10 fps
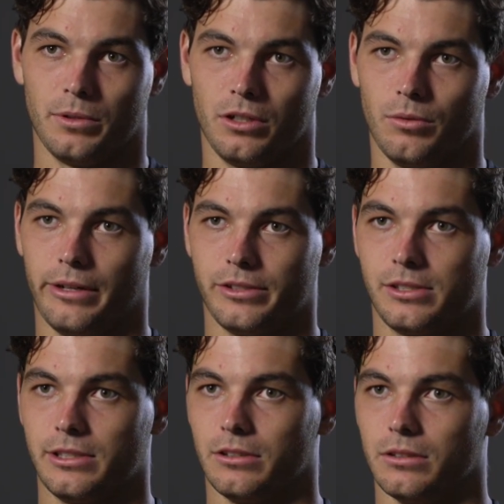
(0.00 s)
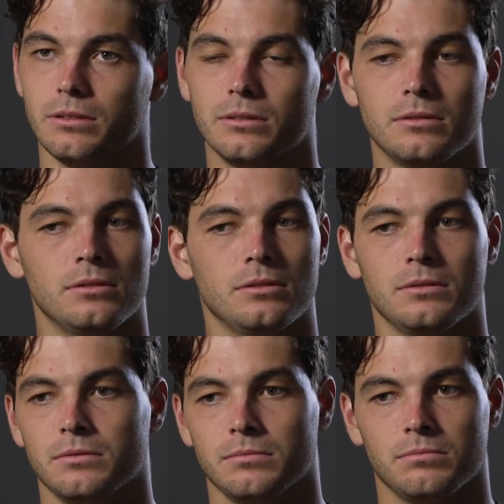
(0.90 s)
ball while still
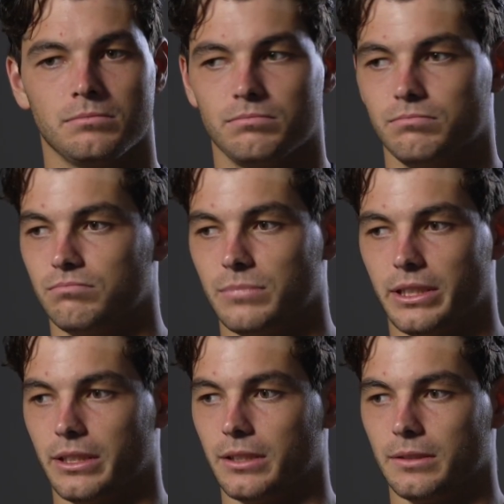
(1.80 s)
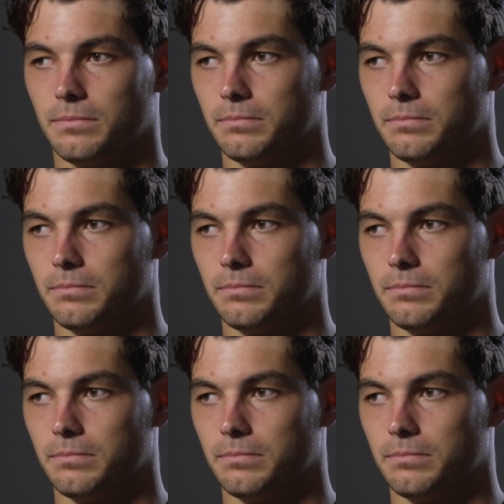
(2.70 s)
uh,